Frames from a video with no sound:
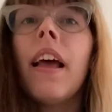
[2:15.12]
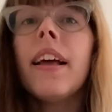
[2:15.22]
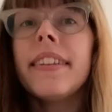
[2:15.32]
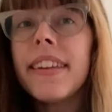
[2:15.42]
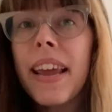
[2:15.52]

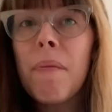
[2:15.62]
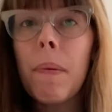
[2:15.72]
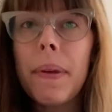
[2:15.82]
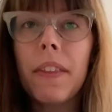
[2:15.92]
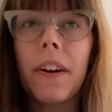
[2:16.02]
Today
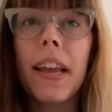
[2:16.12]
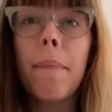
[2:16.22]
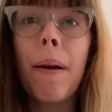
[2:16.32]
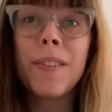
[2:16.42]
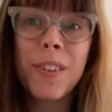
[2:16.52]
we'll be learning
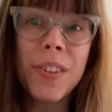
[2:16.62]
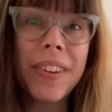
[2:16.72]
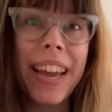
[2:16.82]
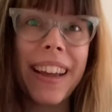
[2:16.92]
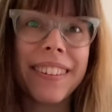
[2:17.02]
about
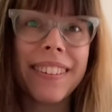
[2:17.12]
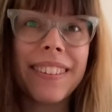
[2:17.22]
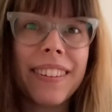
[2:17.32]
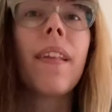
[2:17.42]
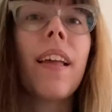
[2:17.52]
toucans.
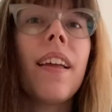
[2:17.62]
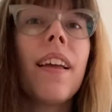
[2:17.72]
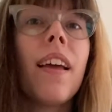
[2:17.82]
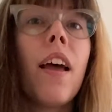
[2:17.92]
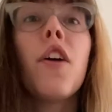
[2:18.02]

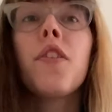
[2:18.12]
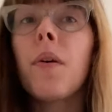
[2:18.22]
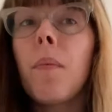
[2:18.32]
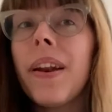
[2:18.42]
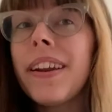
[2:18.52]

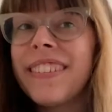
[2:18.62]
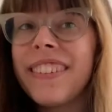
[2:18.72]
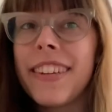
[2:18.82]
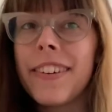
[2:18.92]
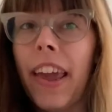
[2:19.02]
So what is a
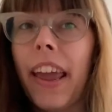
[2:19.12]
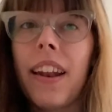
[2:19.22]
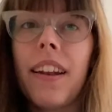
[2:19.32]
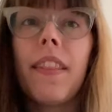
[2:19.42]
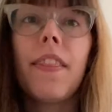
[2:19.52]

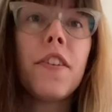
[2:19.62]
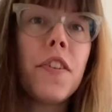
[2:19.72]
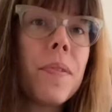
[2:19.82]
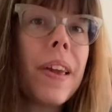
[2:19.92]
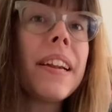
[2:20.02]
toucan? The
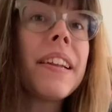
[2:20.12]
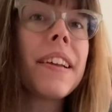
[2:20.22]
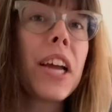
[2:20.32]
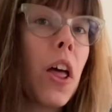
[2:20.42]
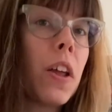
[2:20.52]
toucan is
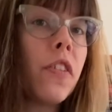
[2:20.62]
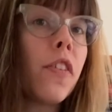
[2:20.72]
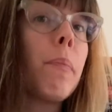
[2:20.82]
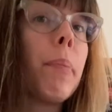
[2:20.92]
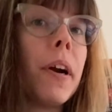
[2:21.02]
a
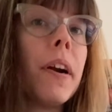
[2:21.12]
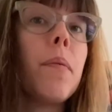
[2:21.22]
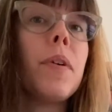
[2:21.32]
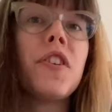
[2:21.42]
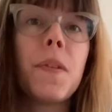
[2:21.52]
colorful bird
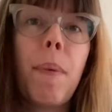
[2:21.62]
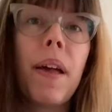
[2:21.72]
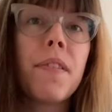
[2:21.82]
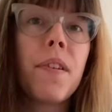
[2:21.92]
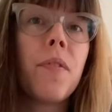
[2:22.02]
which is
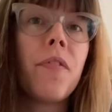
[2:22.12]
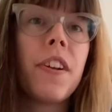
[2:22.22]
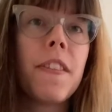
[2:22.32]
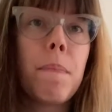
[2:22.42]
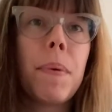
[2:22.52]
best known for
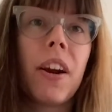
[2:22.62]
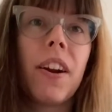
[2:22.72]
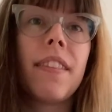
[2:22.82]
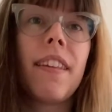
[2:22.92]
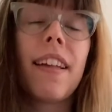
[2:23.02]
its
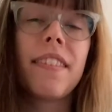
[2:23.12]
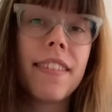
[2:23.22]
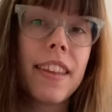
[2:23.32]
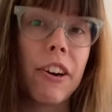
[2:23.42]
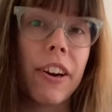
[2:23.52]
appearance as a
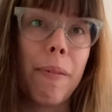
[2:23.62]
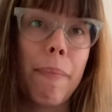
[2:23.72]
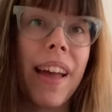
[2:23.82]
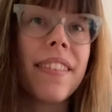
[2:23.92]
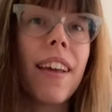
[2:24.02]
cereal
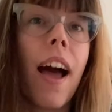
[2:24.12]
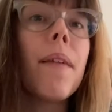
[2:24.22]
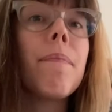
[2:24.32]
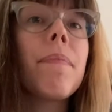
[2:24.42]
mascot.